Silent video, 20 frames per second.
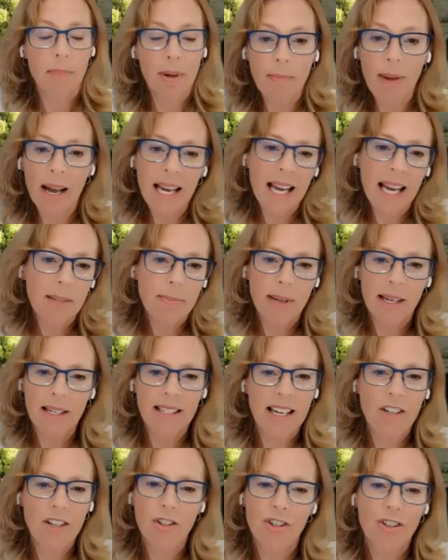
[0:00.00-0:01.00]
But my
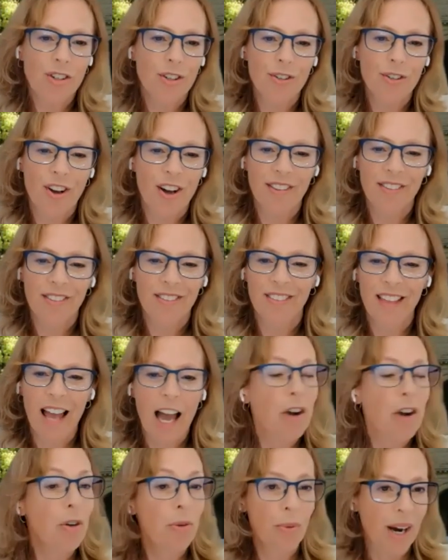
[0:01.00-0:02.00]
expectations are not
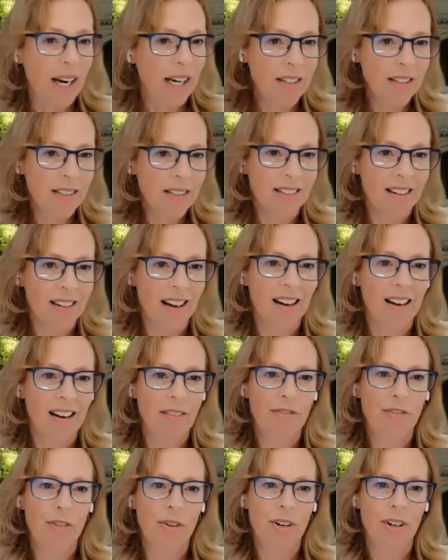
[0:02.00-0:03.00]
that great
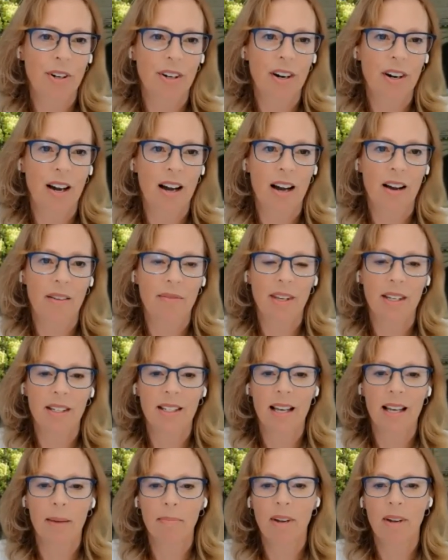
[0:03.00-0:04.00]
uh, for uh,
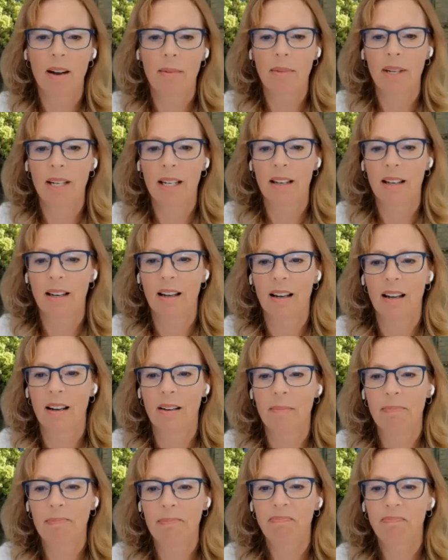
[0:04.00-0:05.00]
this upcoming
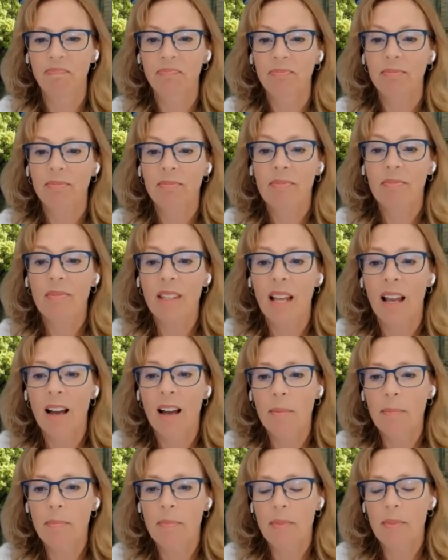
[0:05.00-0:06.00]
um,
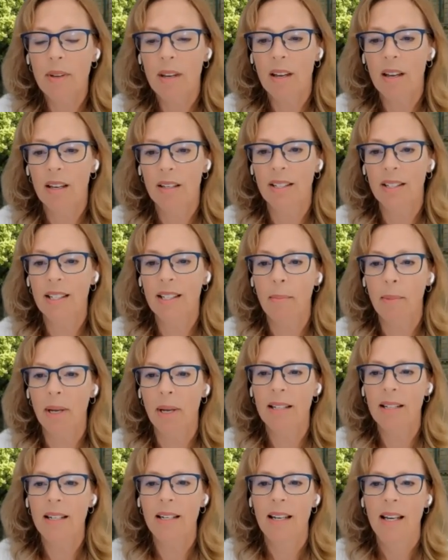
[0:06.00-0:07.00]
um, uh,
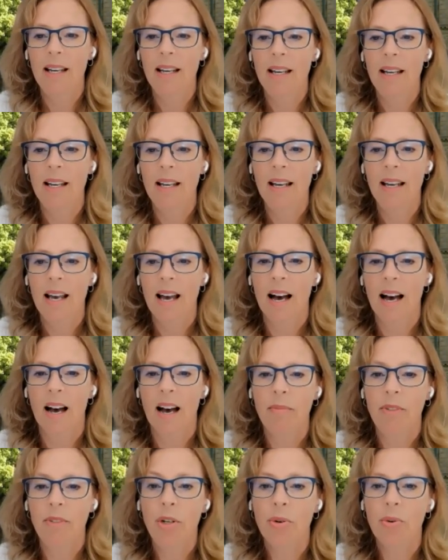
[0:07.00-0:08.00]
summit.
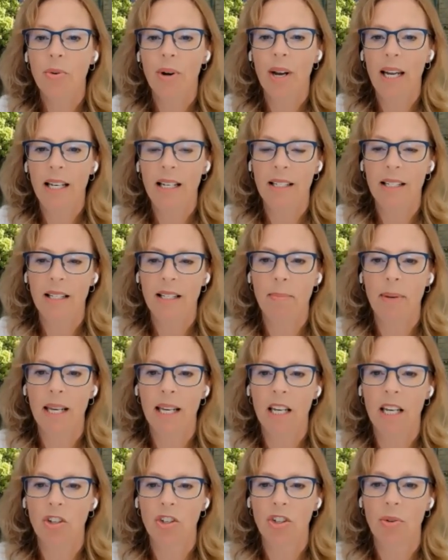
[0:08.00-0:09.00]
Um, Ukraine is the
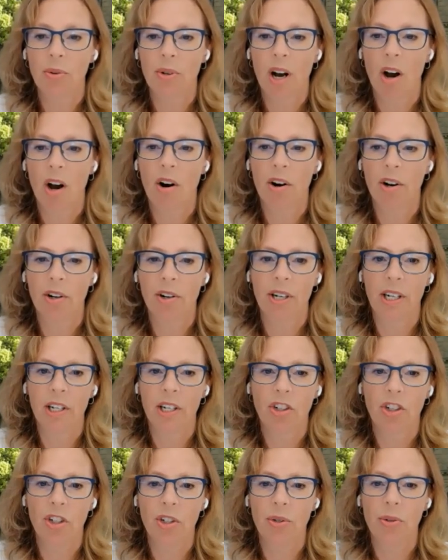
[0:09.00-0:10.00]
big issue and a harder
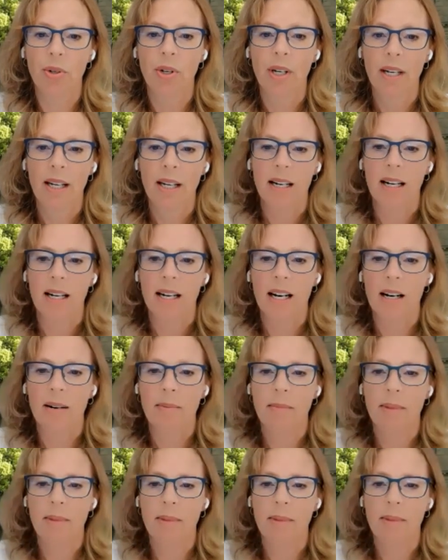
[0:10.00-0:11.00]
issue.
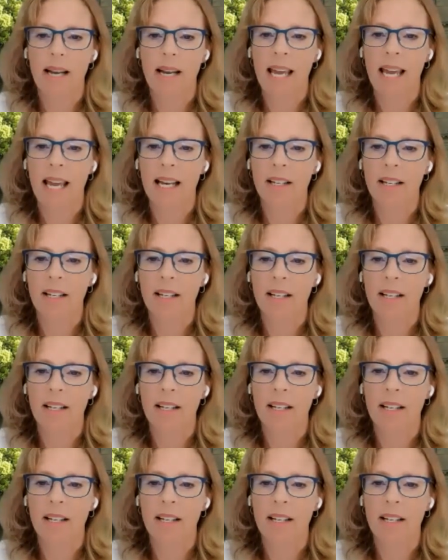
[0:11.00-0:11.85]
Um, and